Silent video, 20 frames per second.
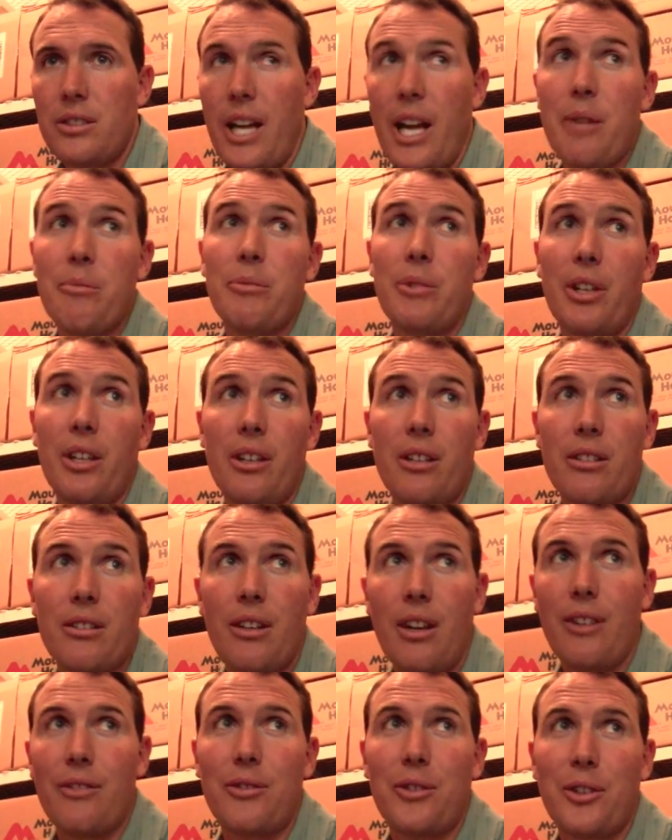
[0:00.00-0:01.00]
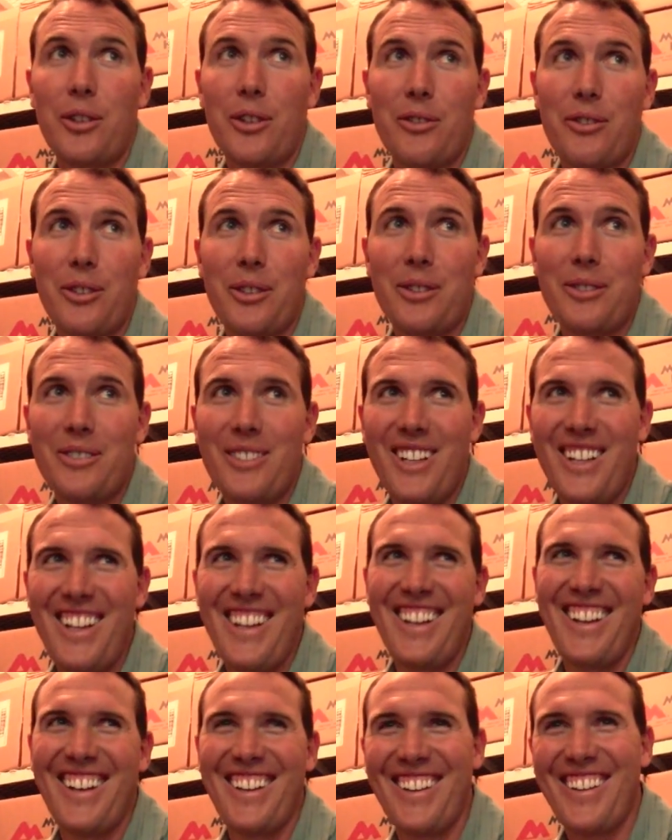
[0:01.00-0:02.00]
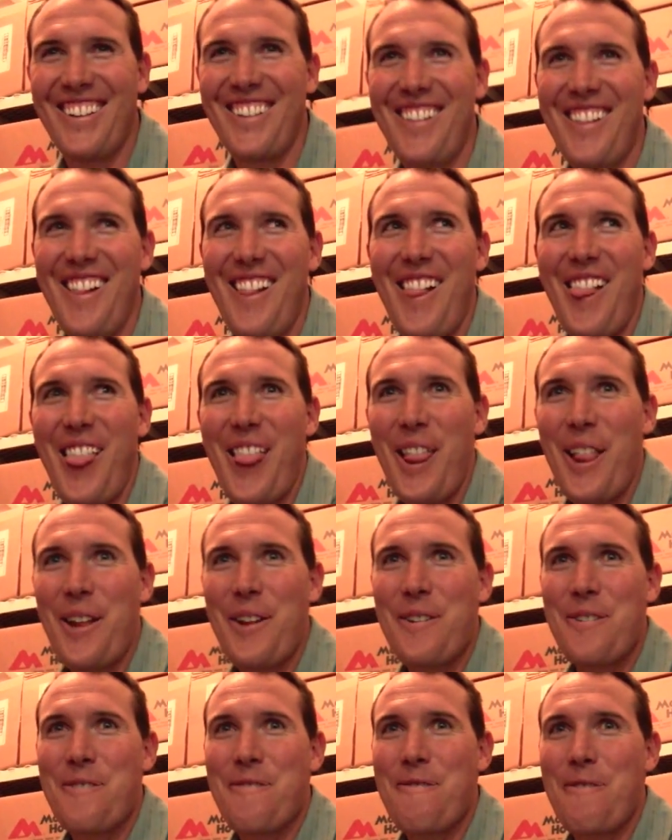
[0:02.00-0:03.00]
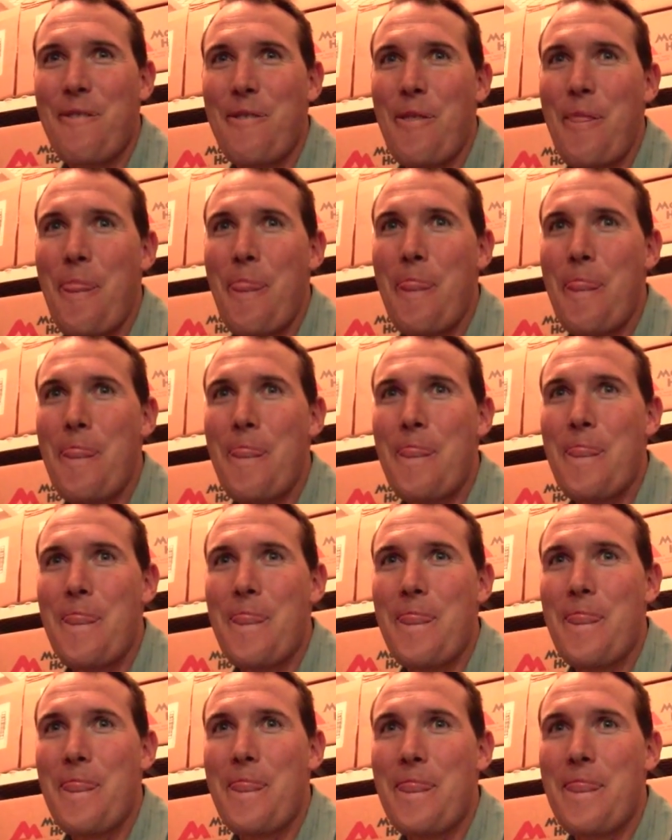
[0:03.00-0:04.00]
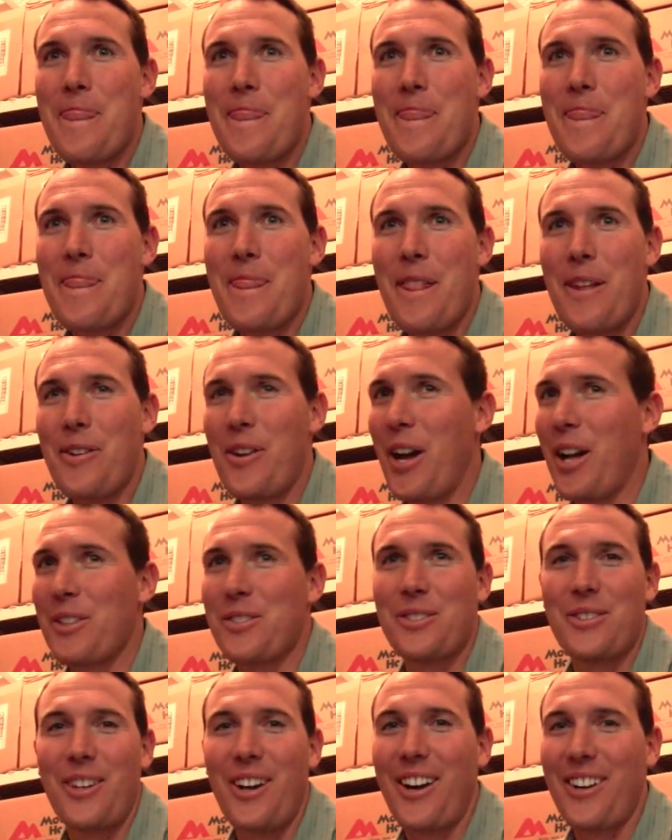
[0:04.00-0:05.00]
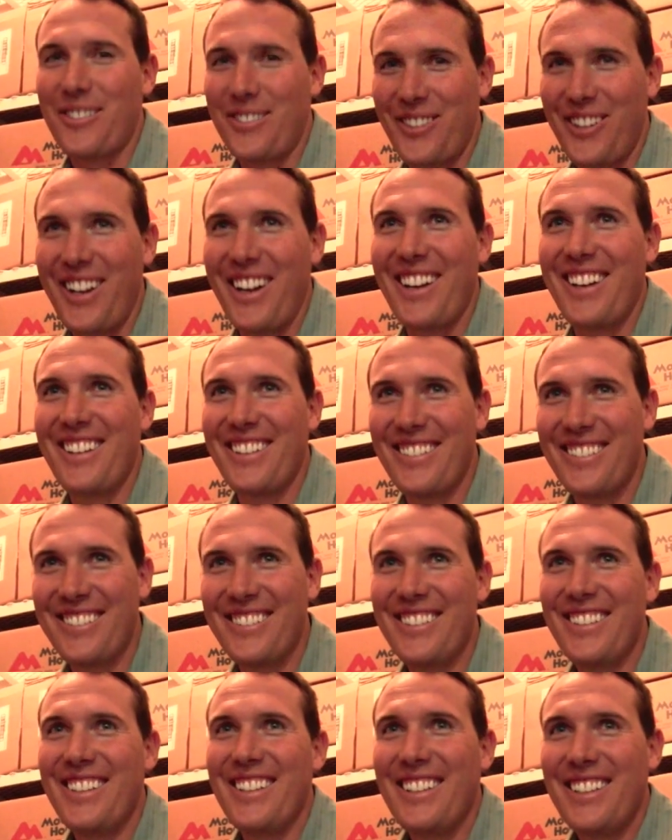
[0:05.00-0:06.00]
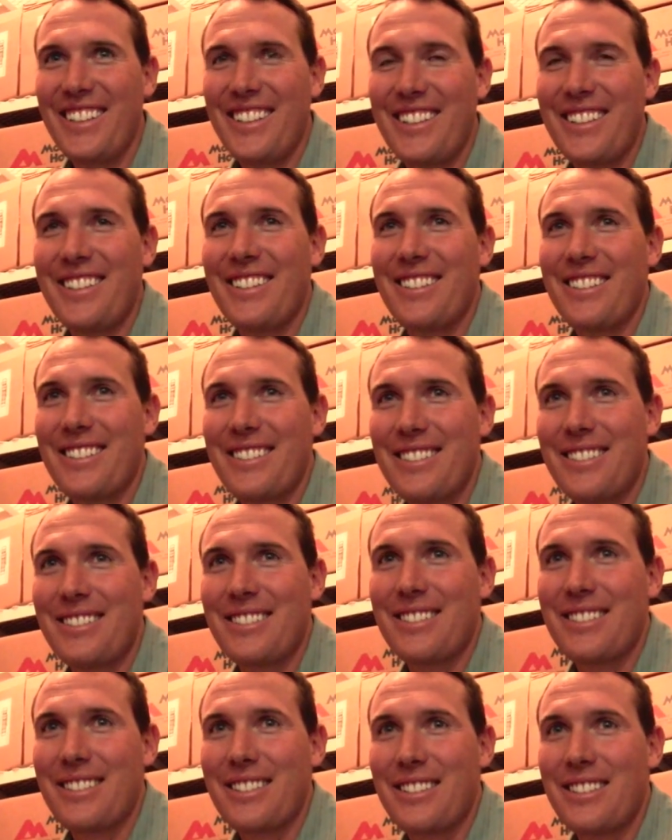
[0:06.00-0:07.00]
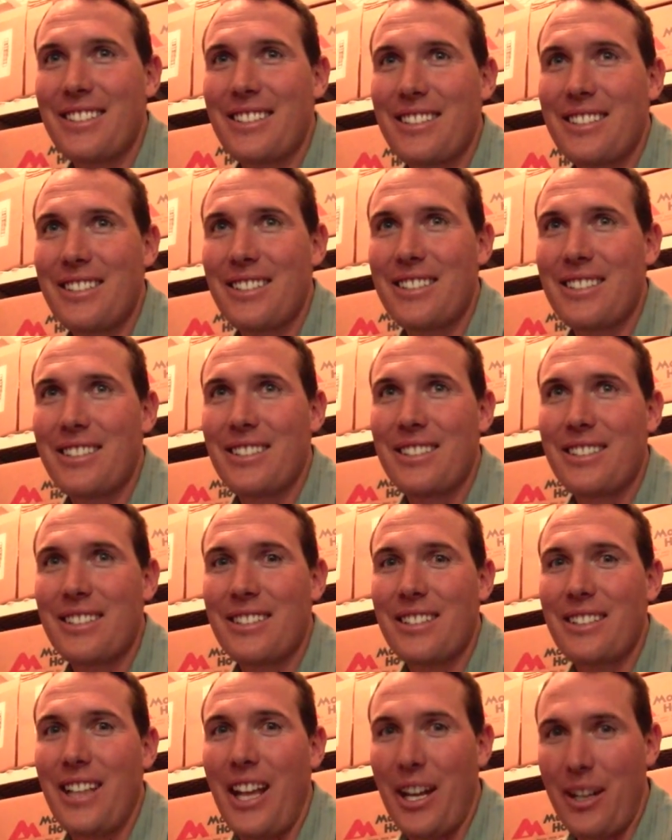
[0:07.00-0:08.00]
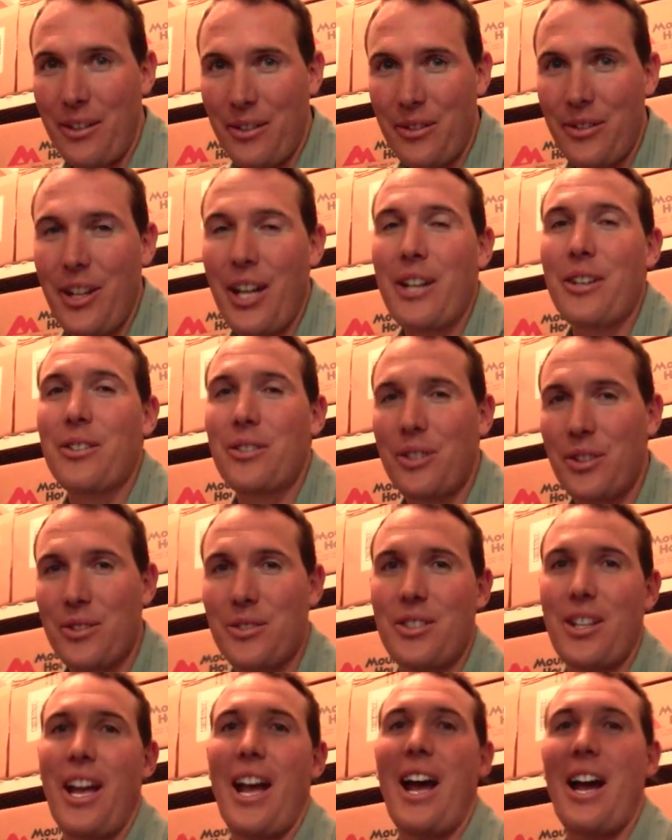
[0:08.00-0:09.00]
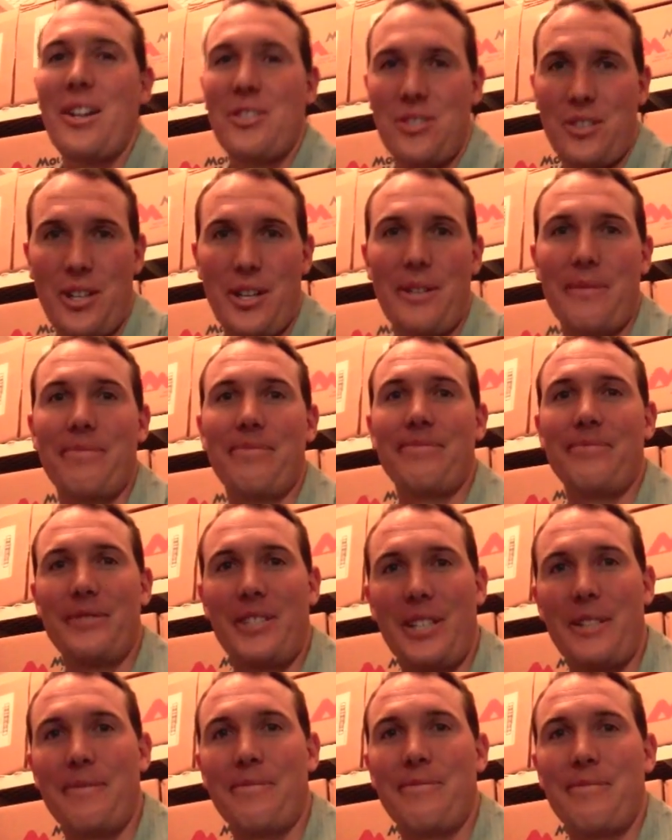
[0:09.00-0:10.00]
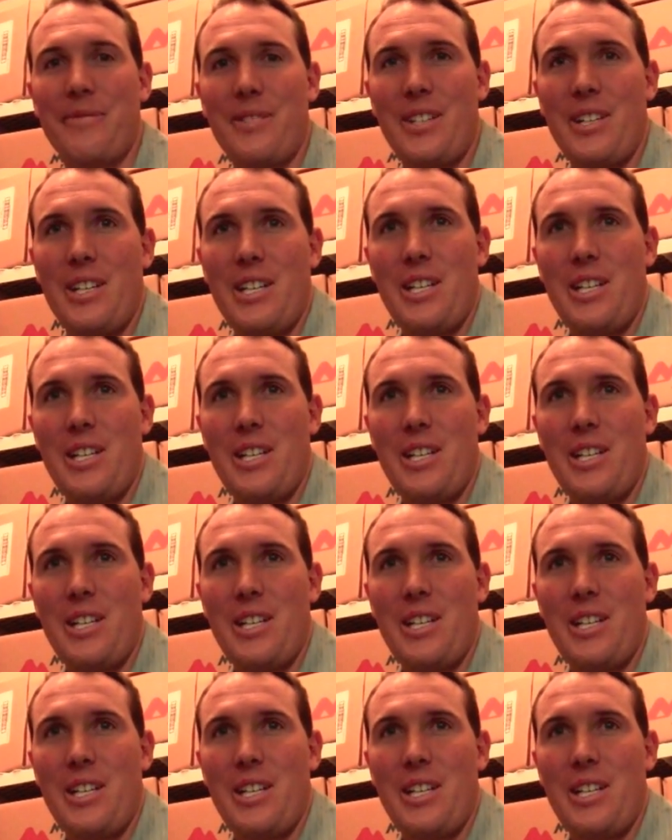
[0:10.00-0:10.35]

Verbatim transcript: Empty, not full of food. And that includes the uh, not full, right? Not stocked. Not stocked, not right. Stocked. And that includes that waterproof. That that includes the, the hatch. Yep. Yep. Sweet.